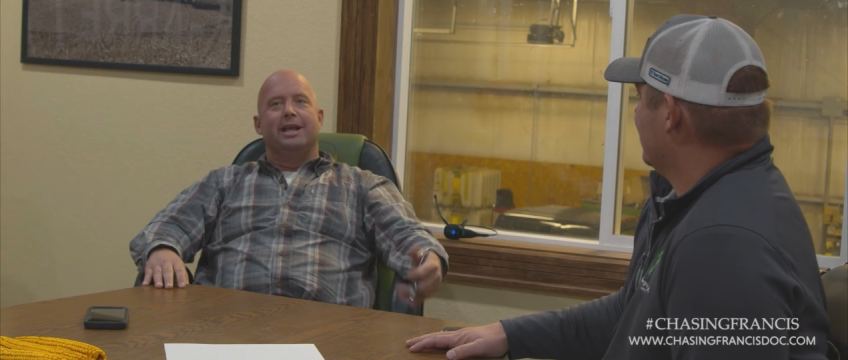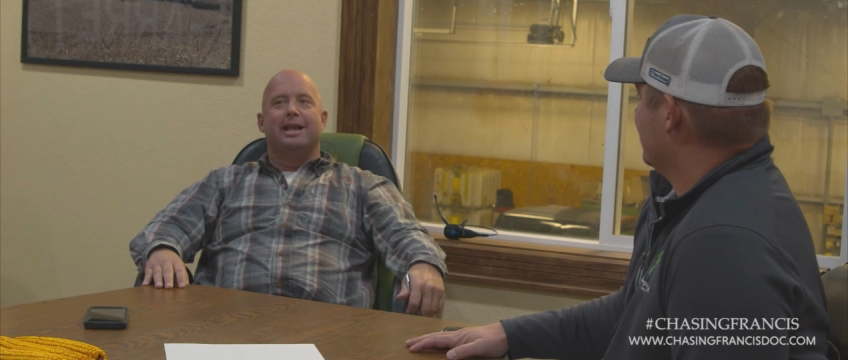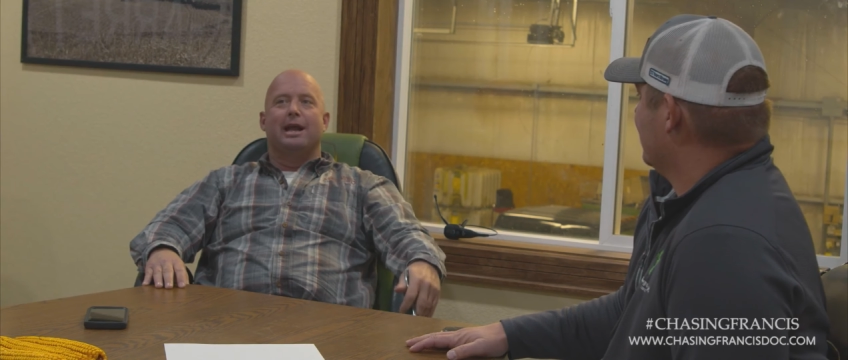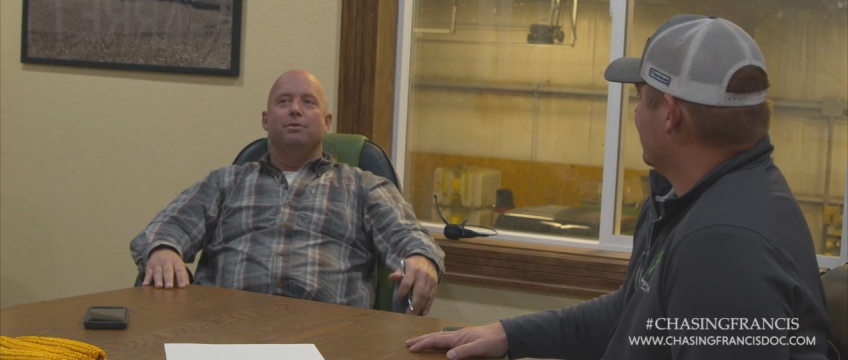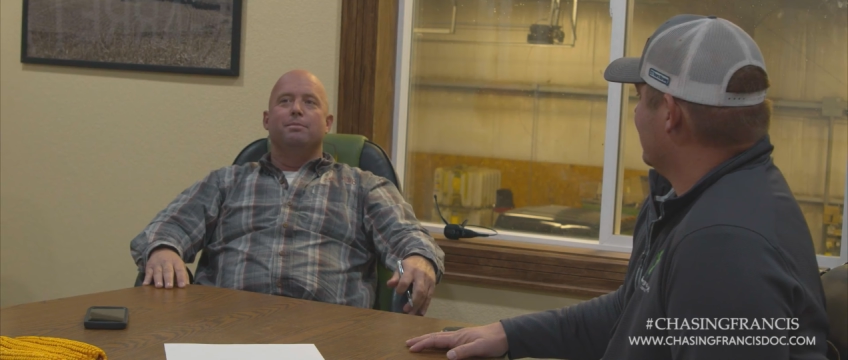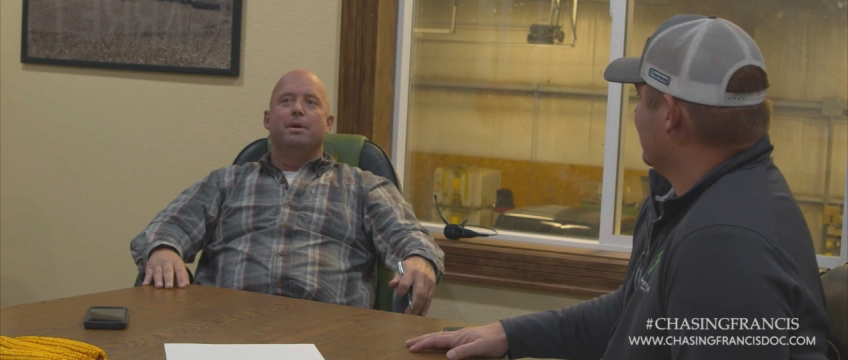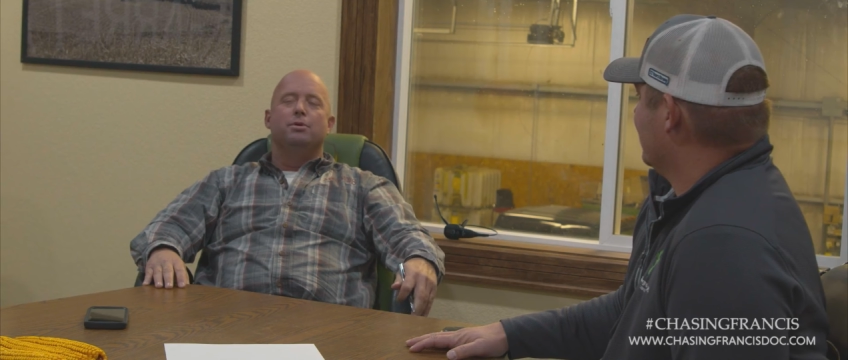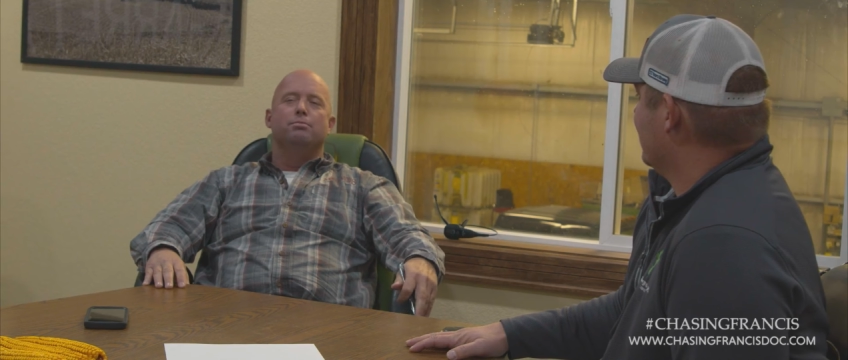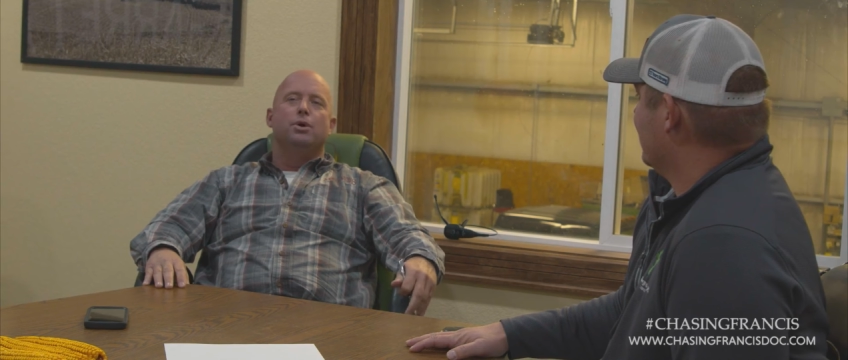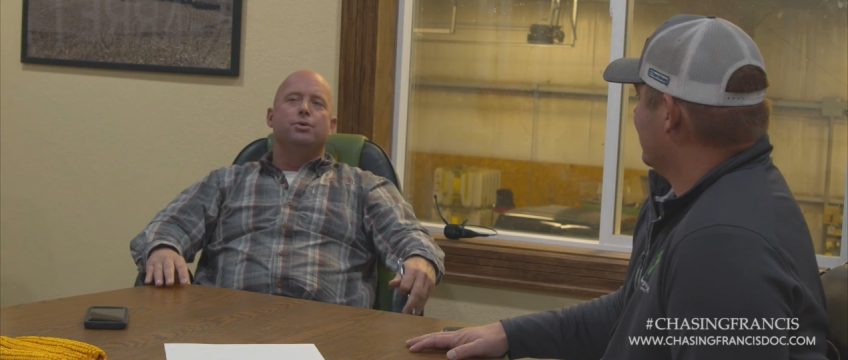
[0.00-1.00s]
And I
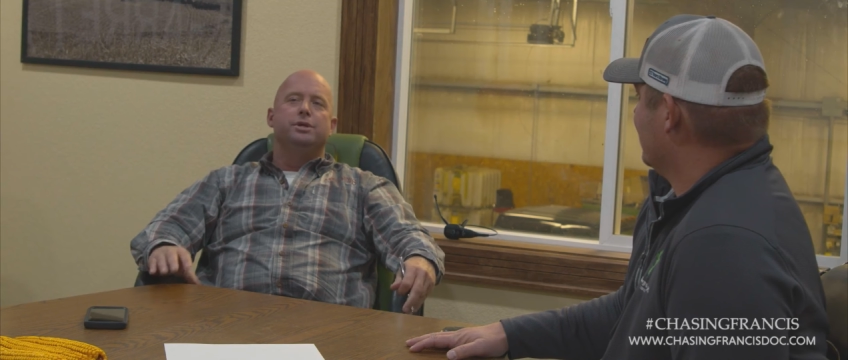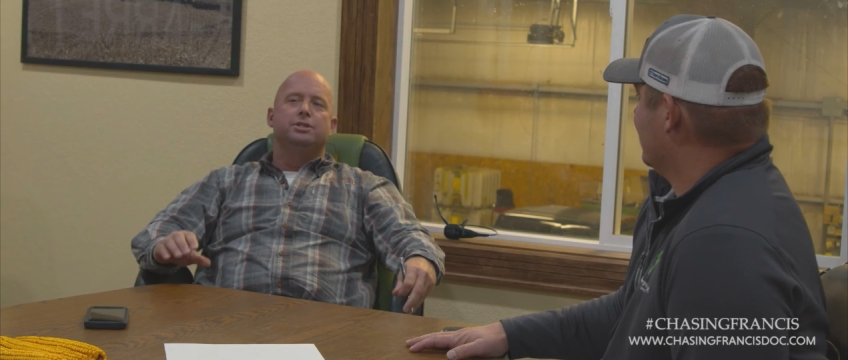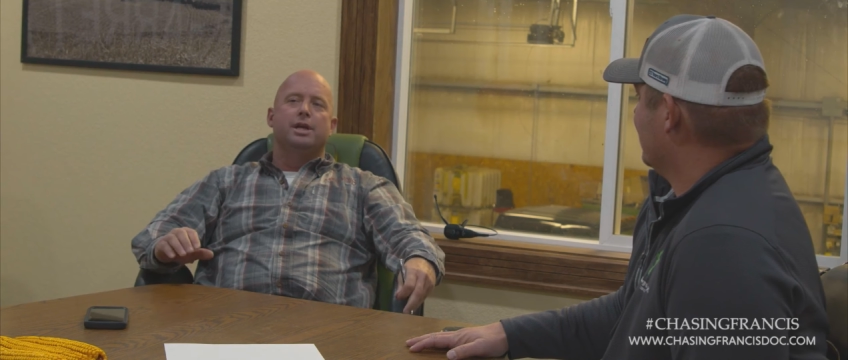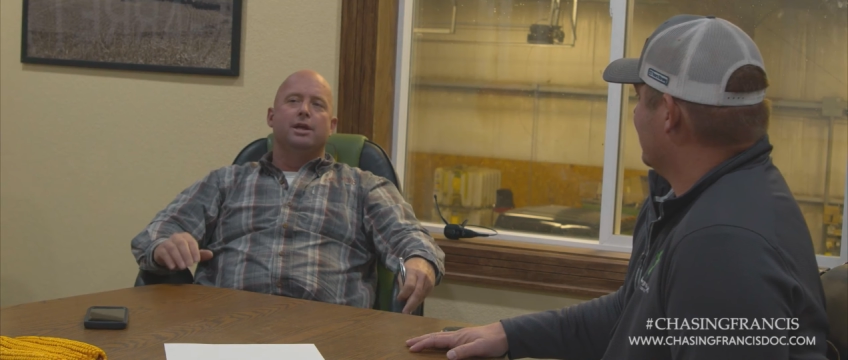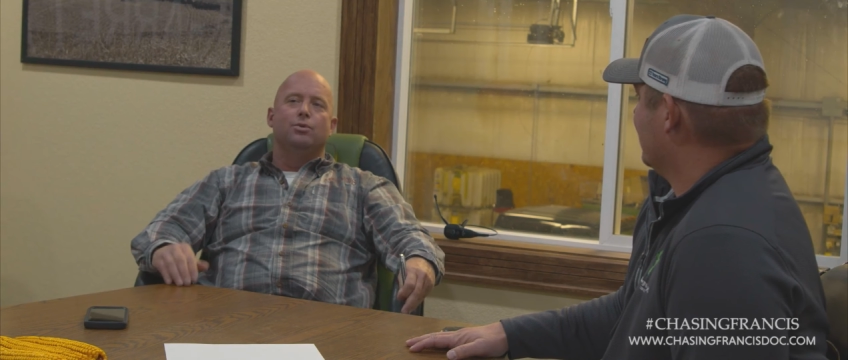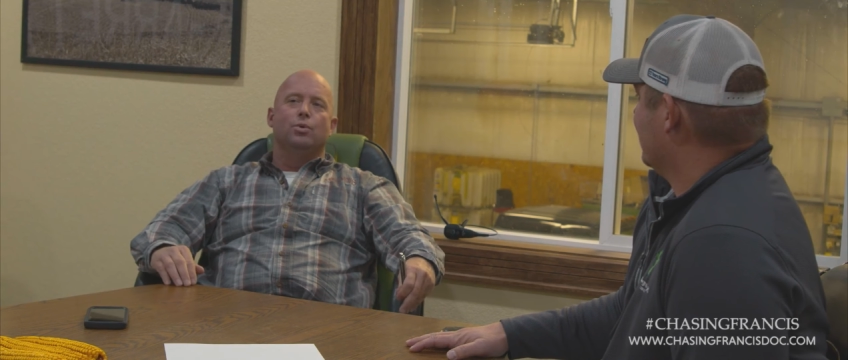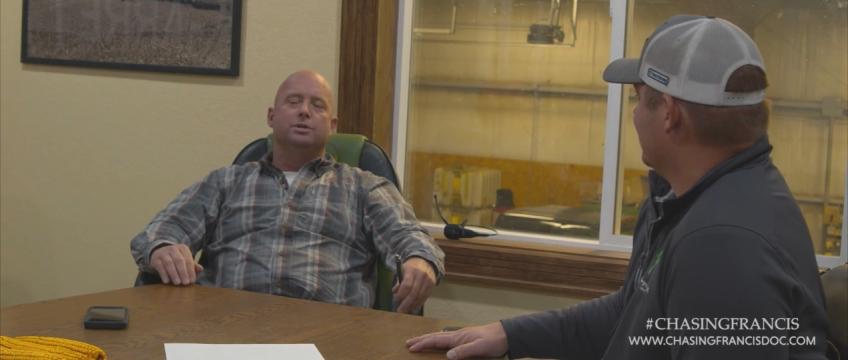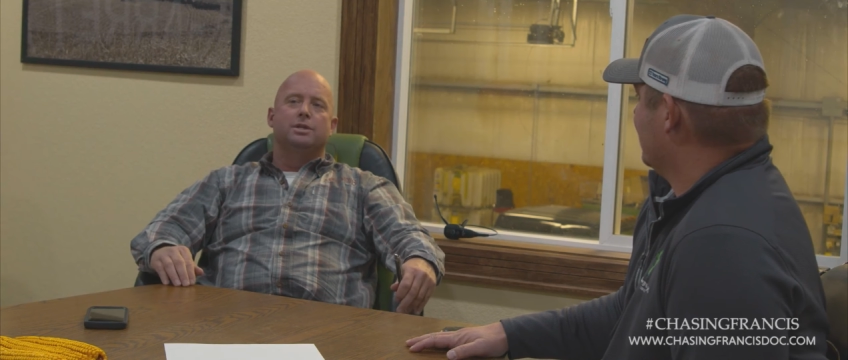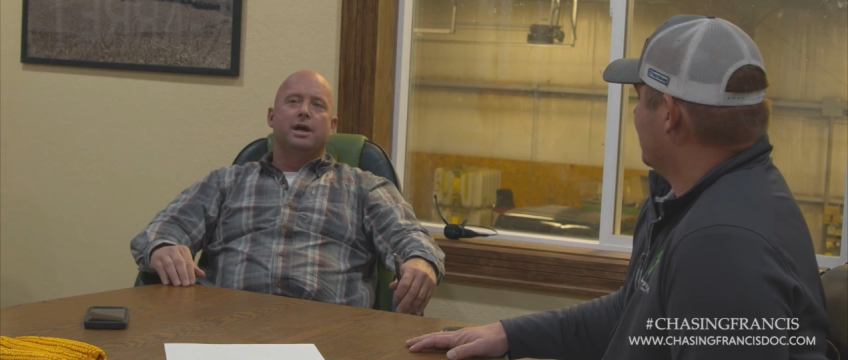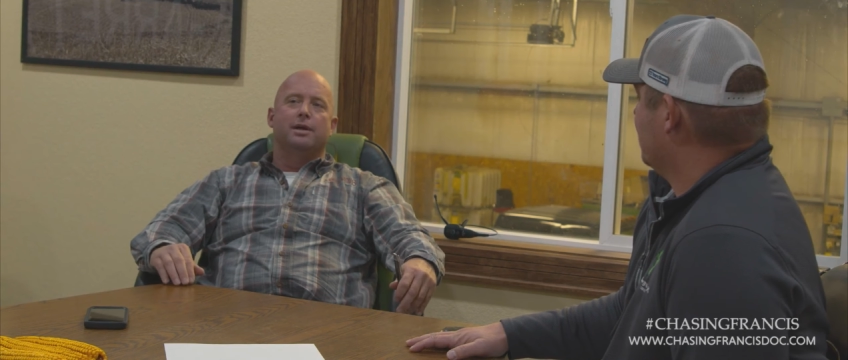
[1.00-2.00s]
remember Bodie saying
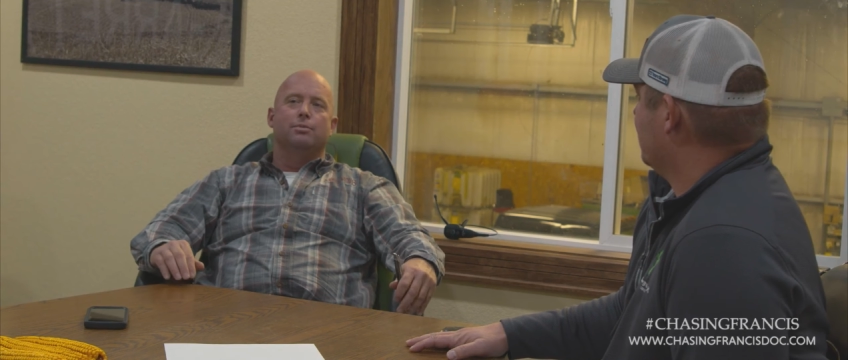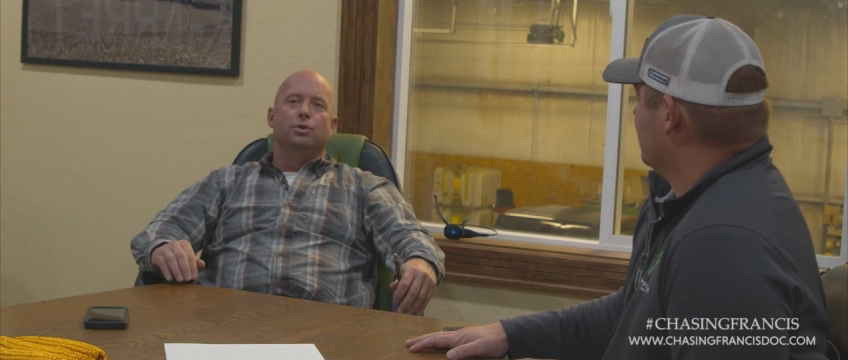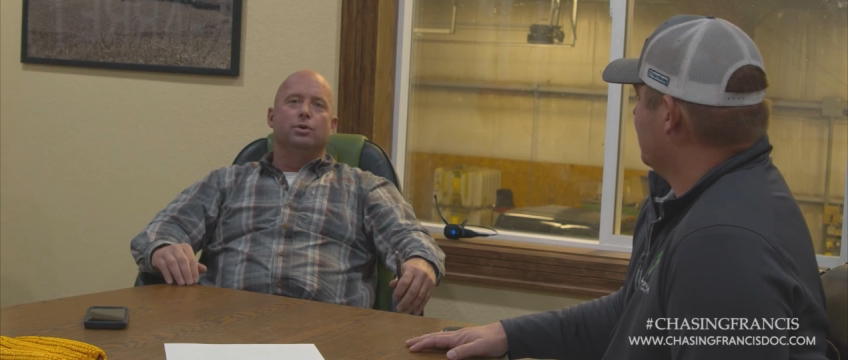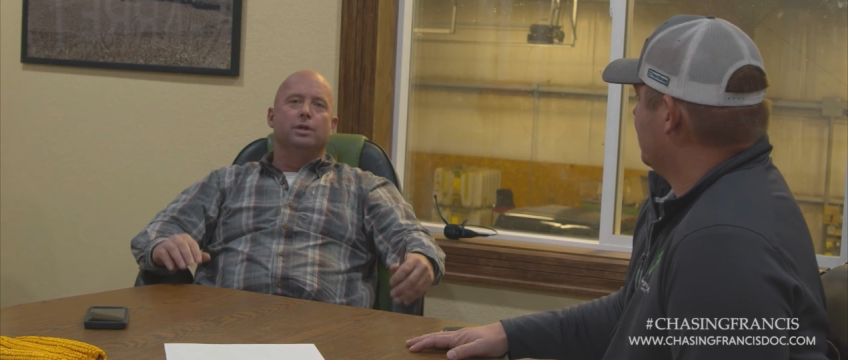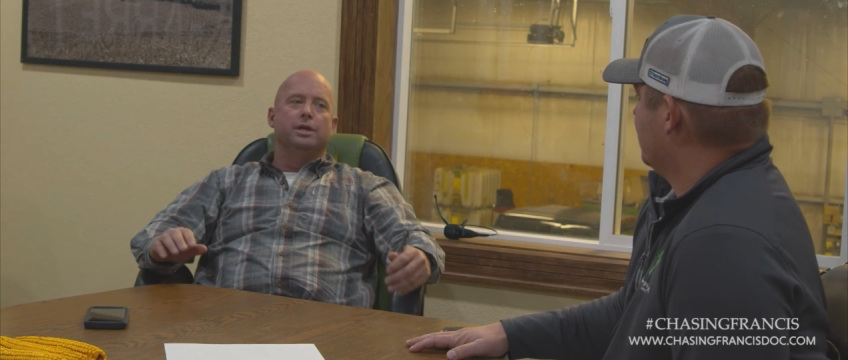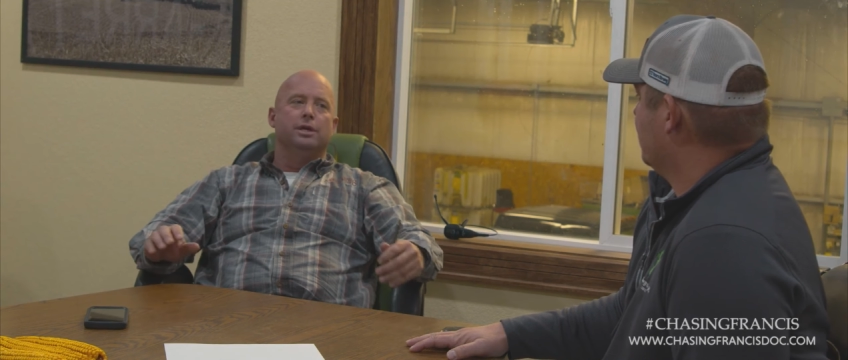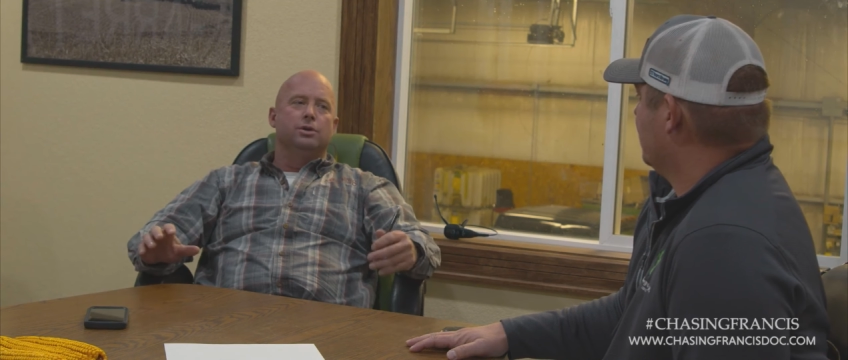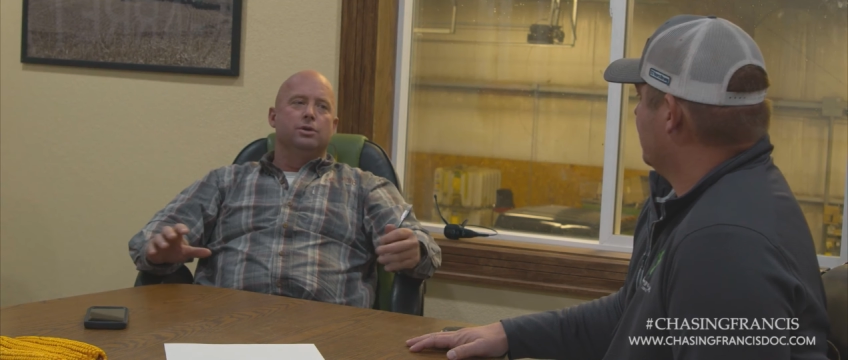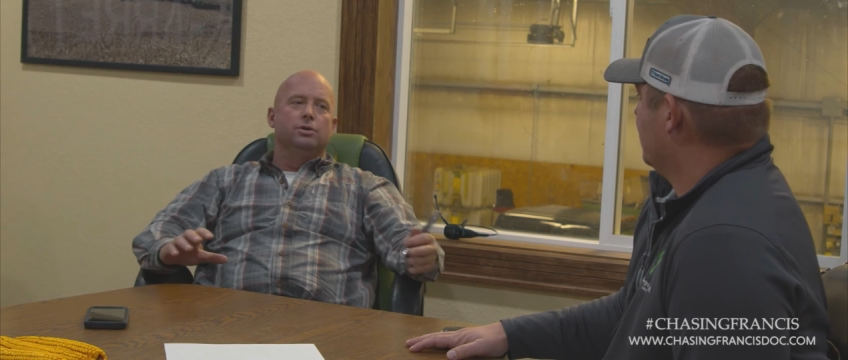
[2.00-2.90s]
one time early